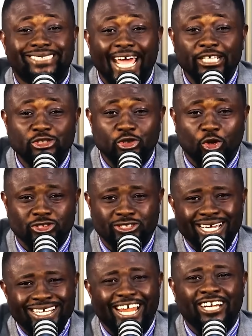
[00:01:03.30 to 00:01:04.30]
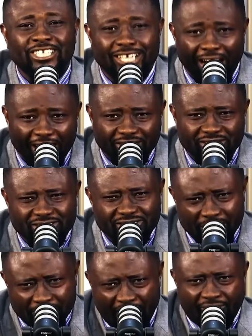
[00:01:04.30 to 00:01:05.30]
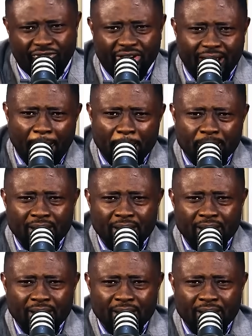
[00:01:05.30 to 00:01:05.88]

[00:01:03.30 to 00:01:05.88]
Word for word: dangerous than guns in Africa.